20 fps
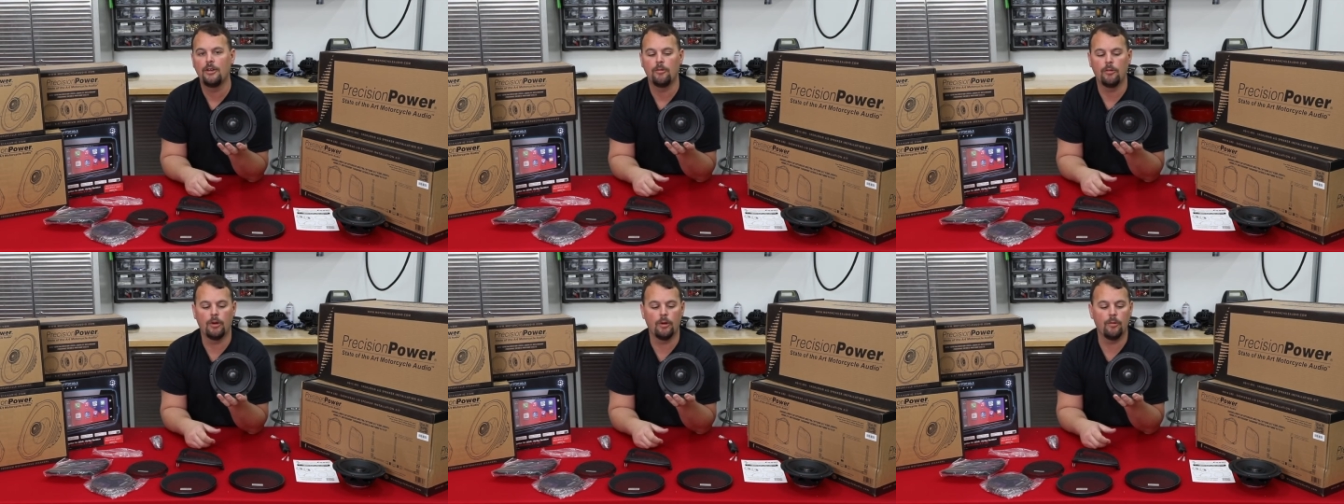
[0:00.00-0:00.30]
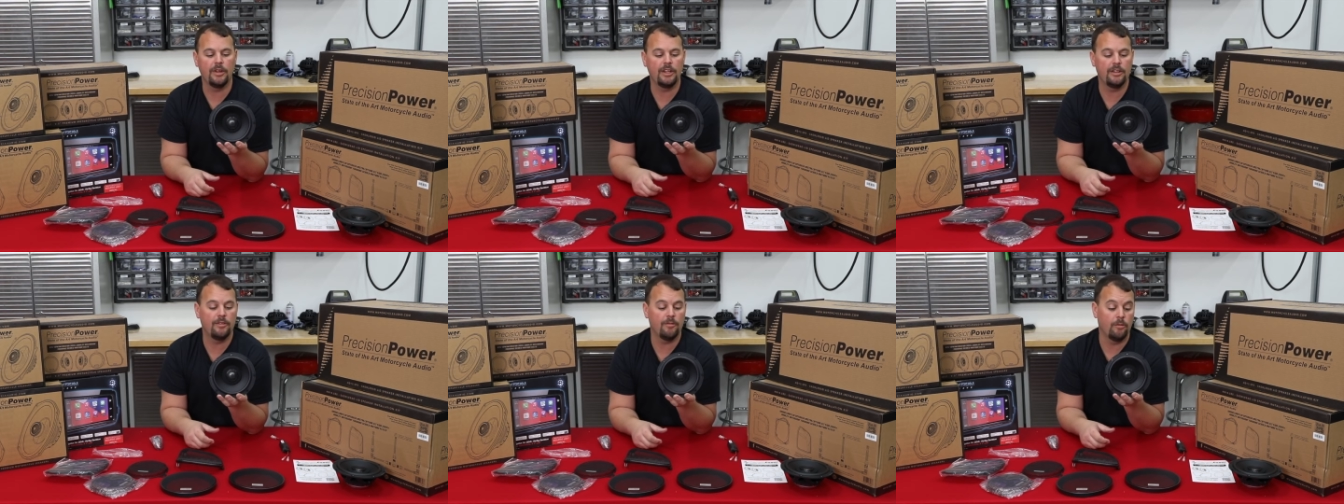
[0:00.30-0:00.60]
where
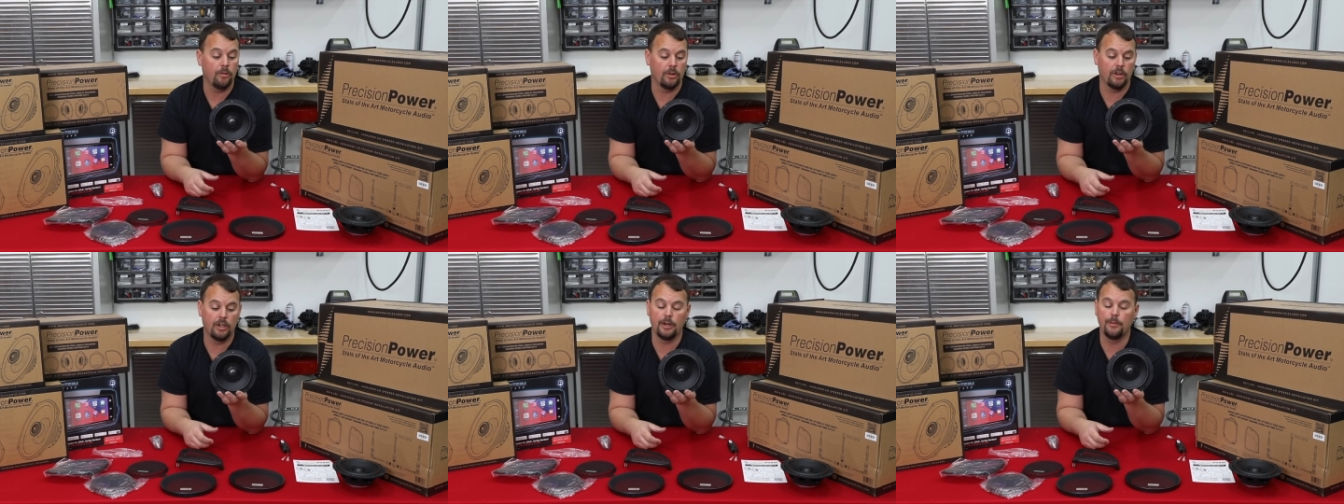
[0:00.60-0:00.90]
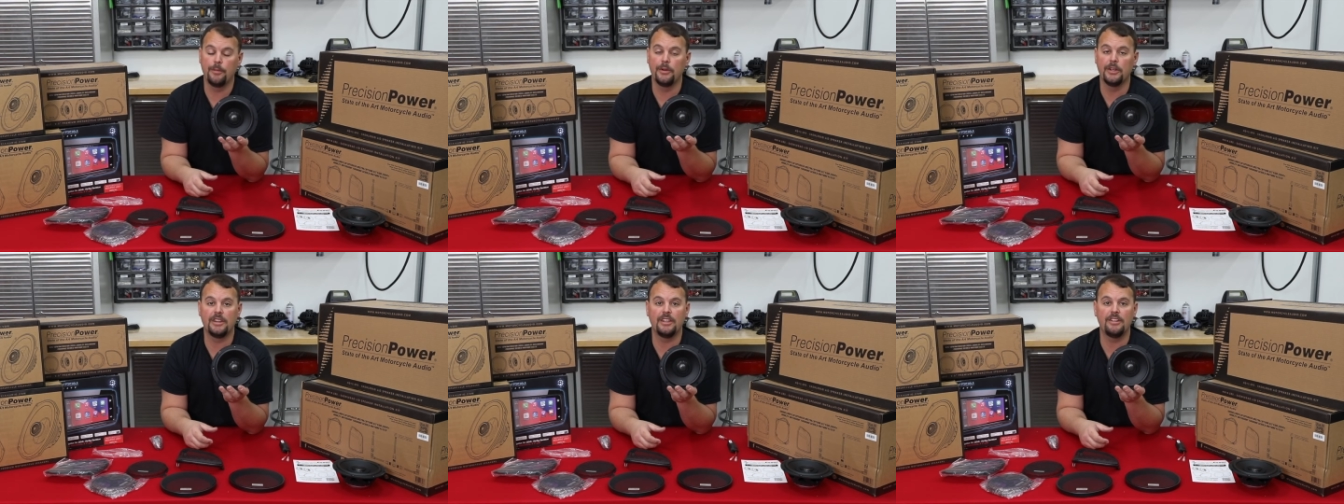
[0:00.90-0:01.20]
we're going to
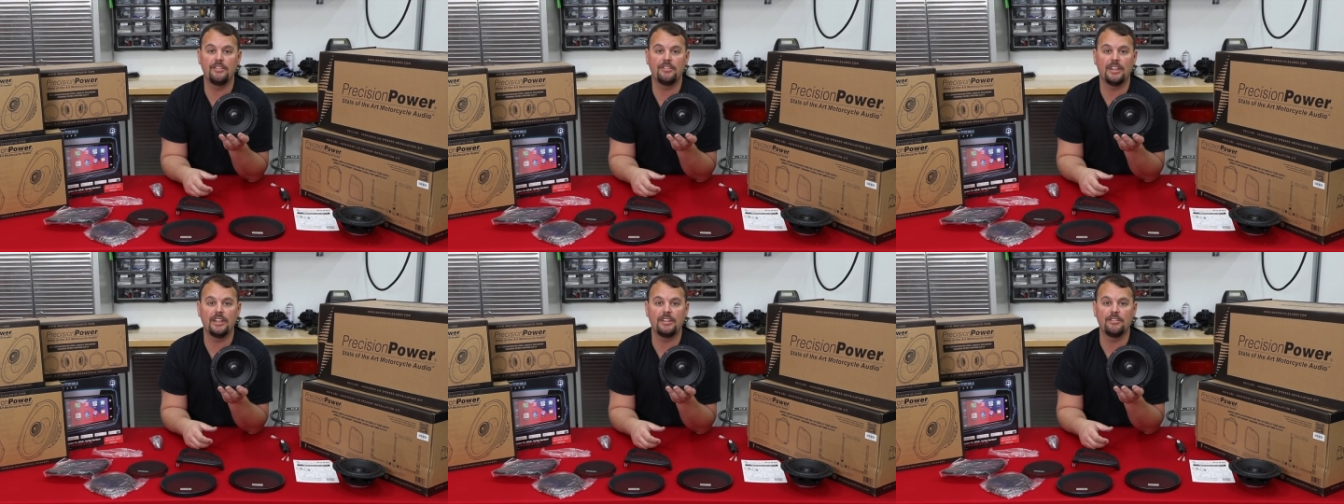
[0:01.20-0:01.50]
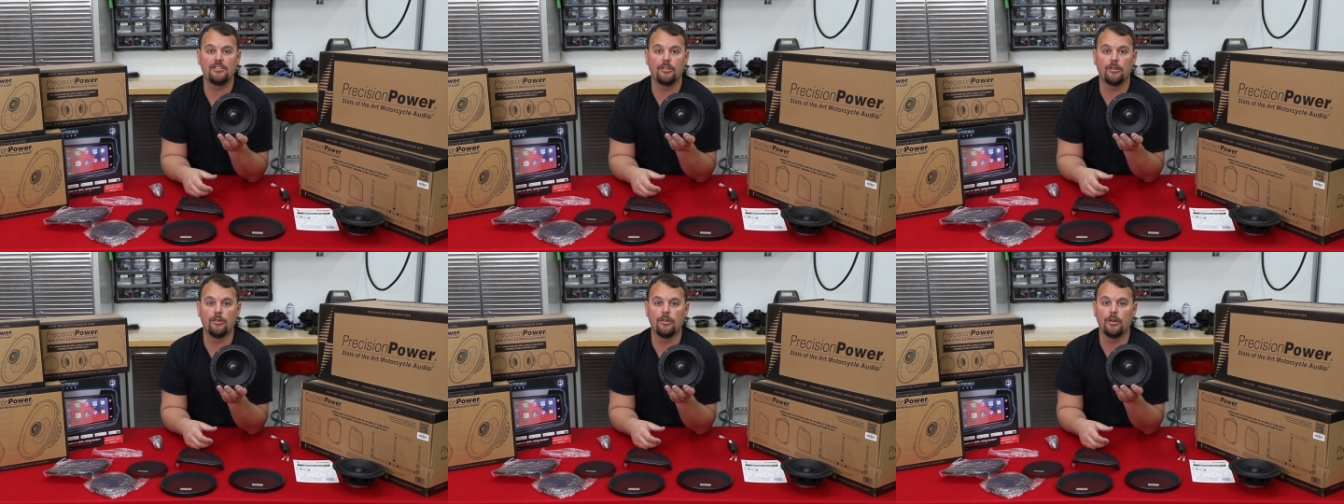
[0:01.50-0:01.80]
put these
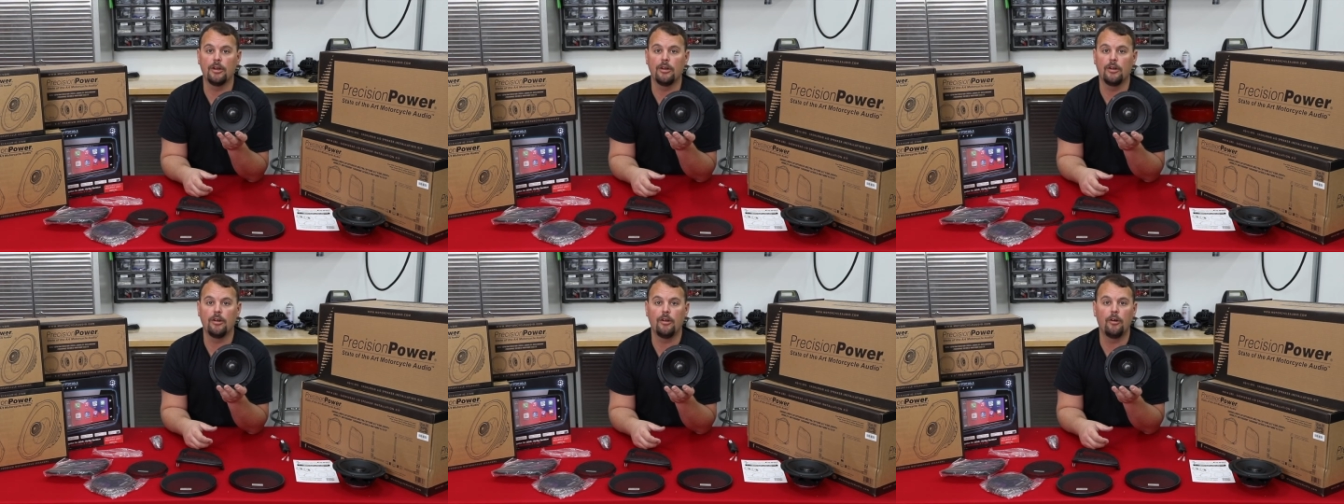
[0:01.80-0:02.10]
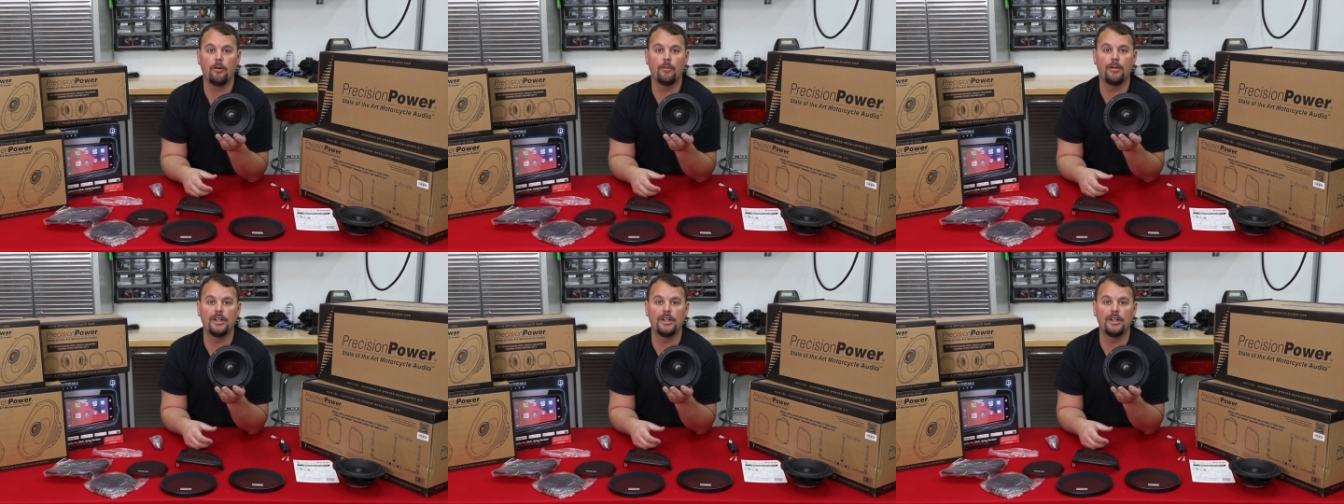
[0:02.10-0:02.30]
things through a whole